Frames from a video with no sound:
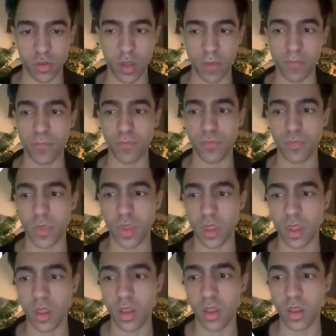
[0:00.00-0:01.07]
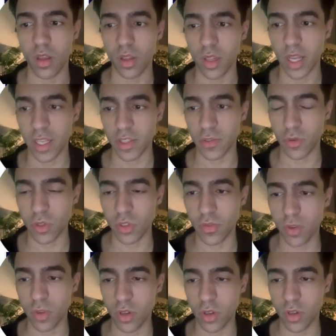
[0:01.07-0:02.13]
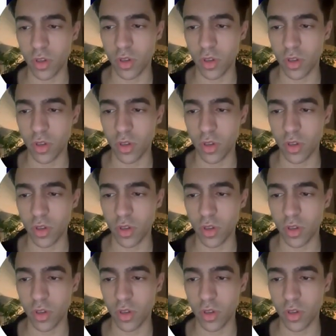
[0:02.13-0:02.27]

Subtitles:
right? That's first of all.